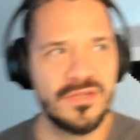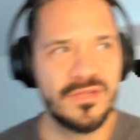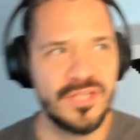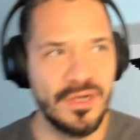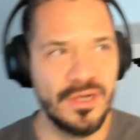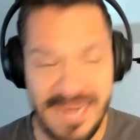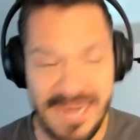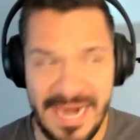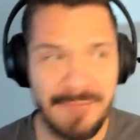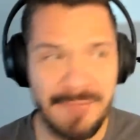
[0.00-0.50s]

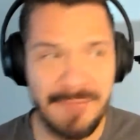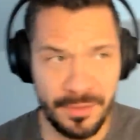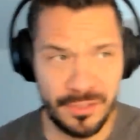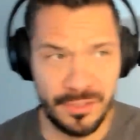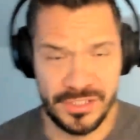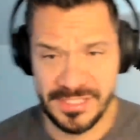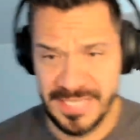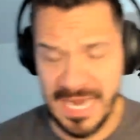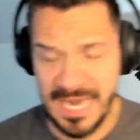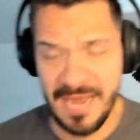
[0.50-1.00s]
You know, and I
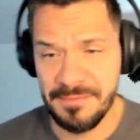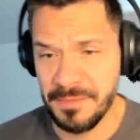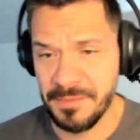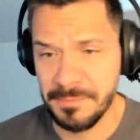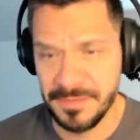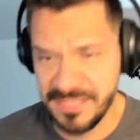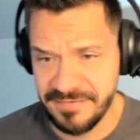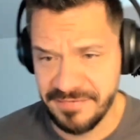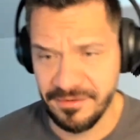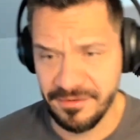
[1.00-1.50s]
personally, I'm a
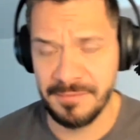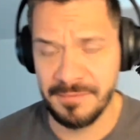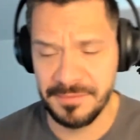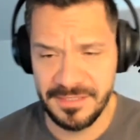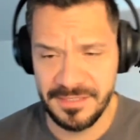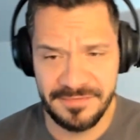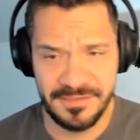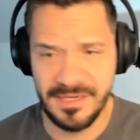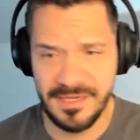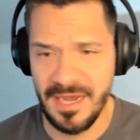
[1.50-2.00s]
believer. I
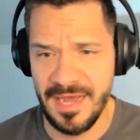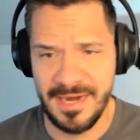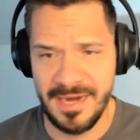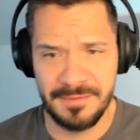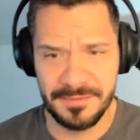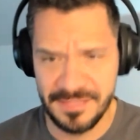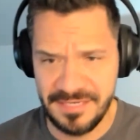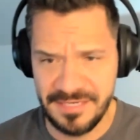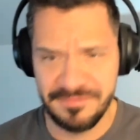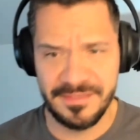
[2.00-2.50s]
believe in God.
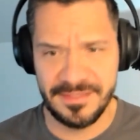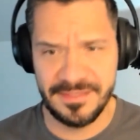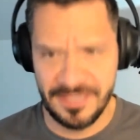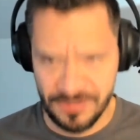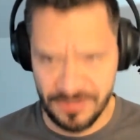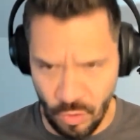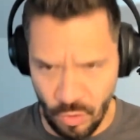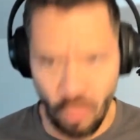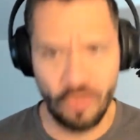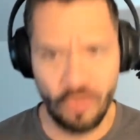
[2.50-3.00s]
I believe that
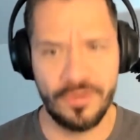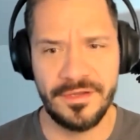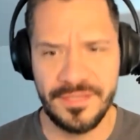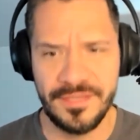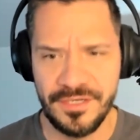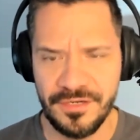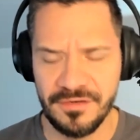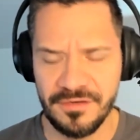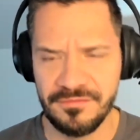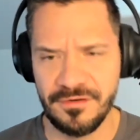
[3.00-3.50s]
there's order in
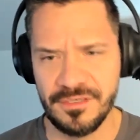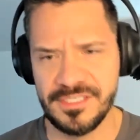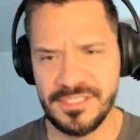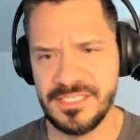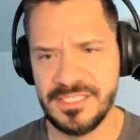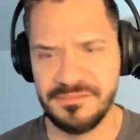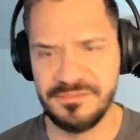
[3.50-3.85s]
the universe.